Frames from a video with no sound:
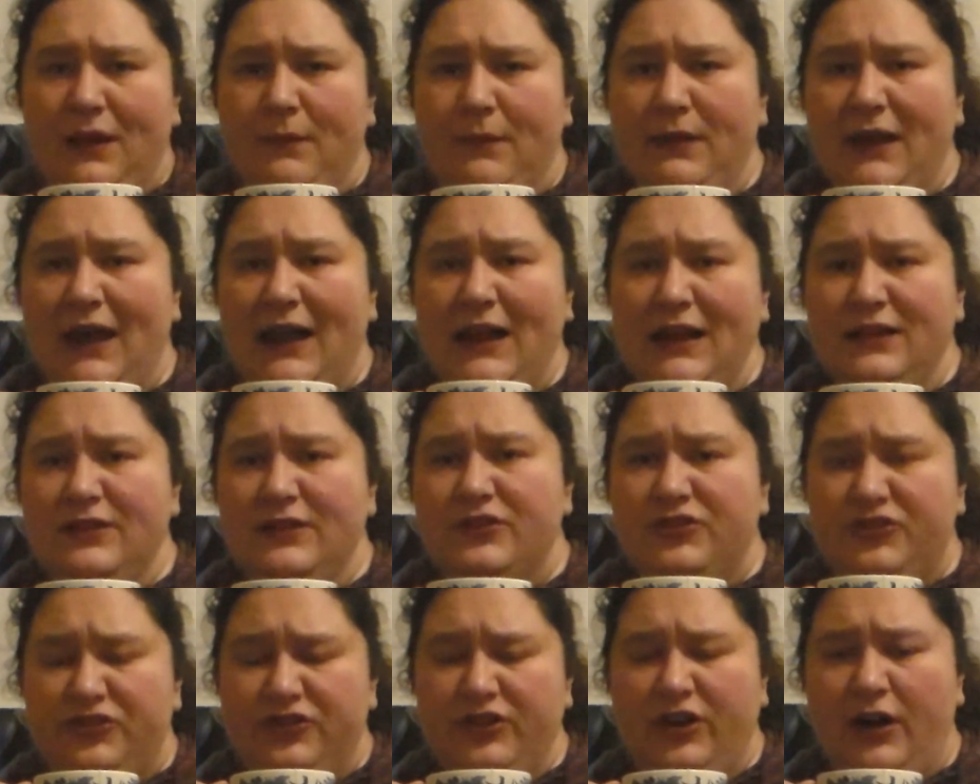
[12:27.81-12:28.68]
I'm getting
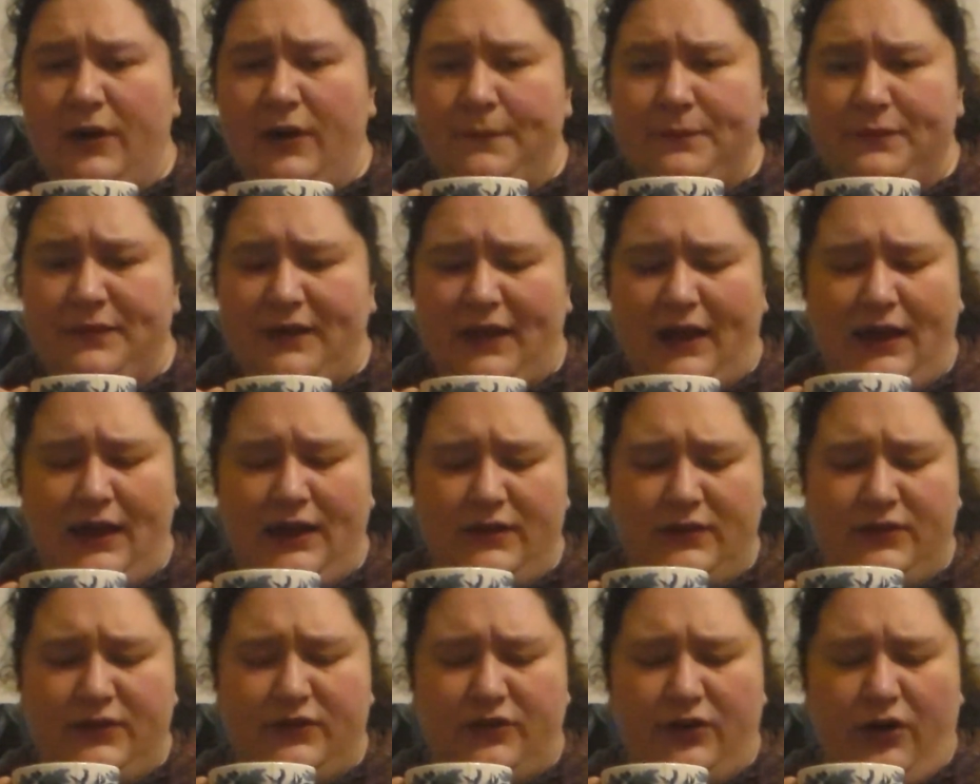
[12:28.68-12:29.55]
the sharp
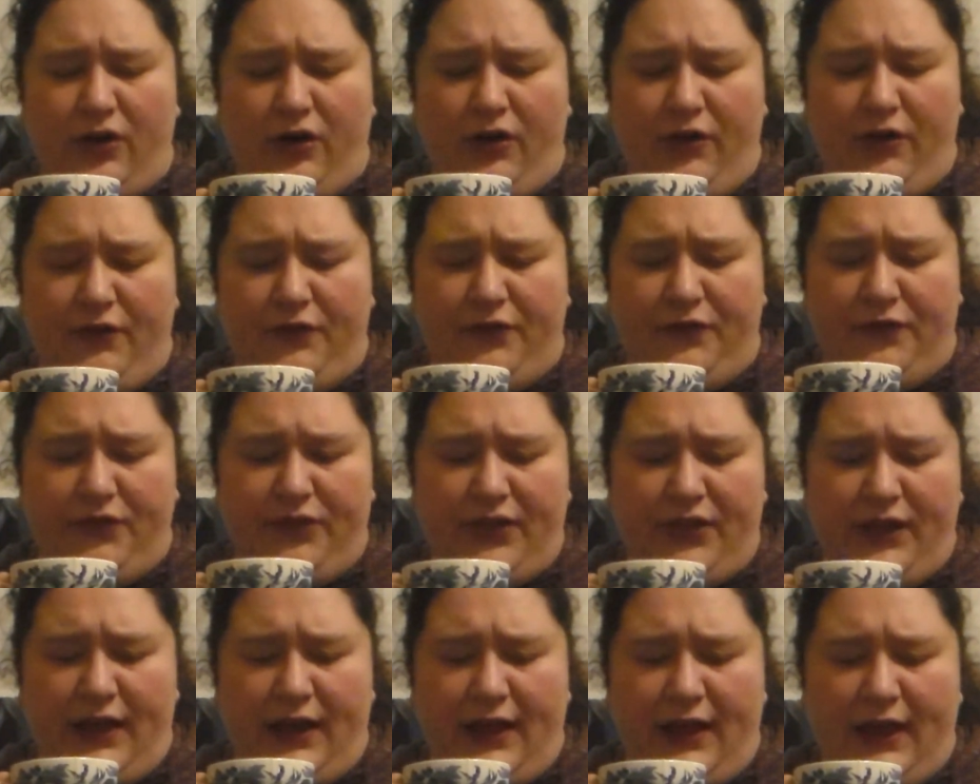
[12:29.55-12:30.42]
taste
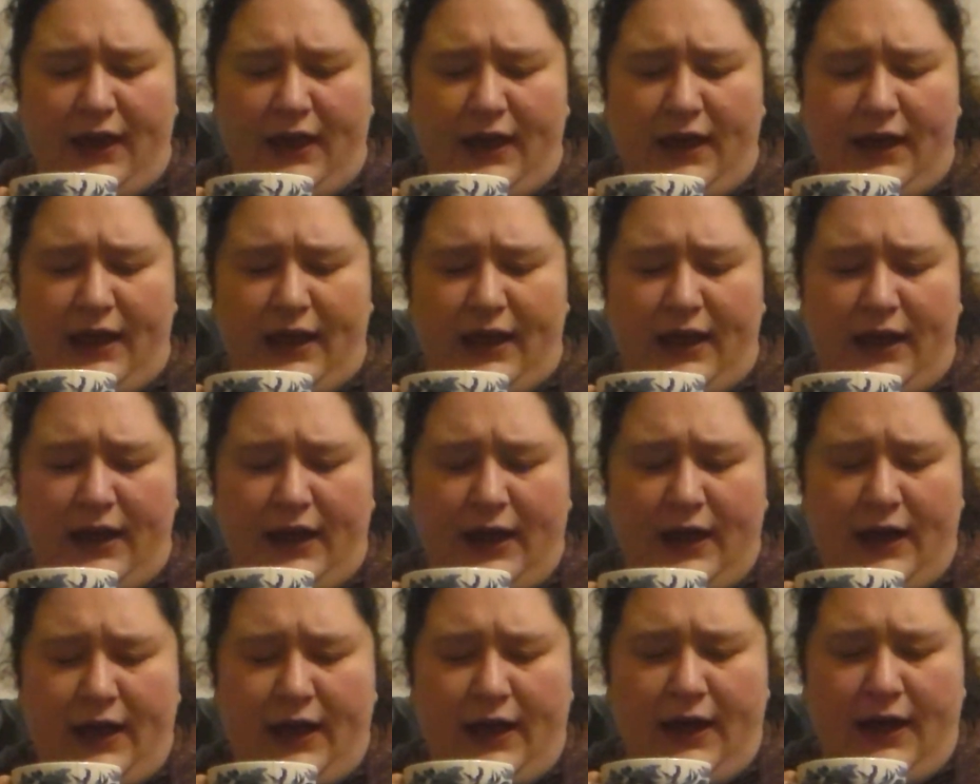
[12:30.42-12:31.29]
of
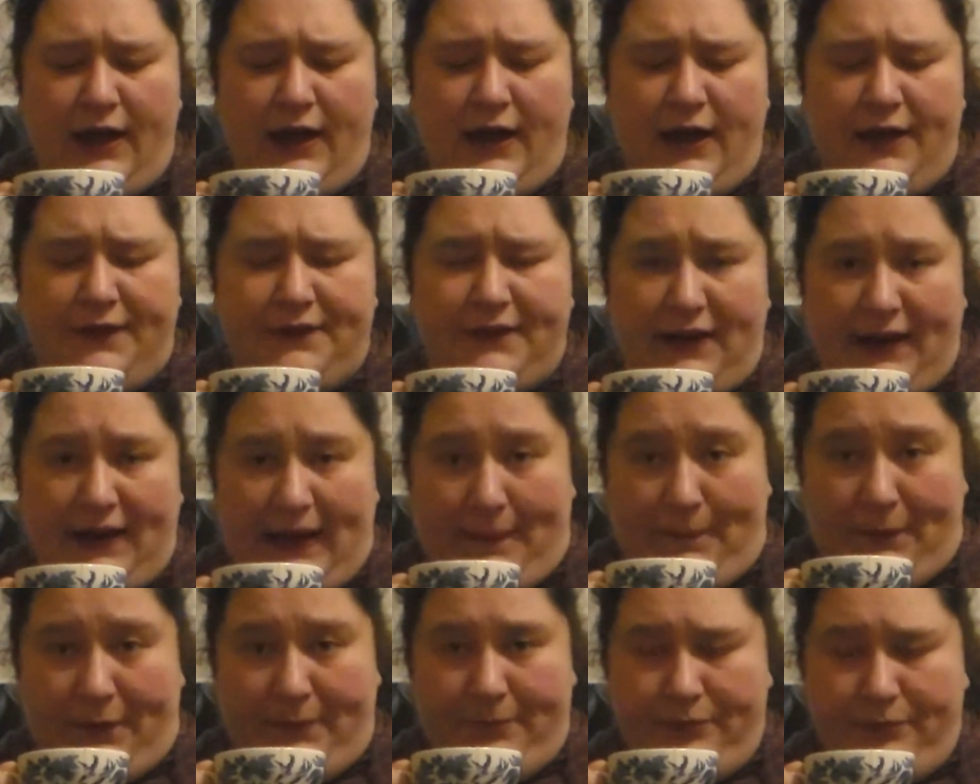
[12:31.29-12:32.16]
the
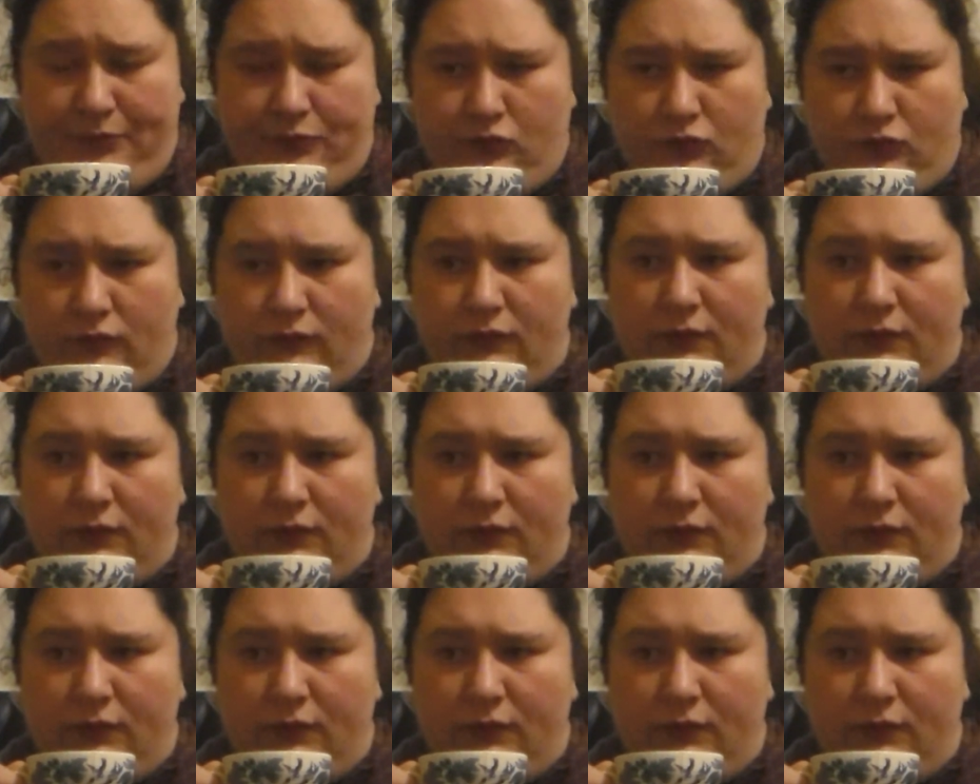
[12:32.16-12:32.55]
lemon,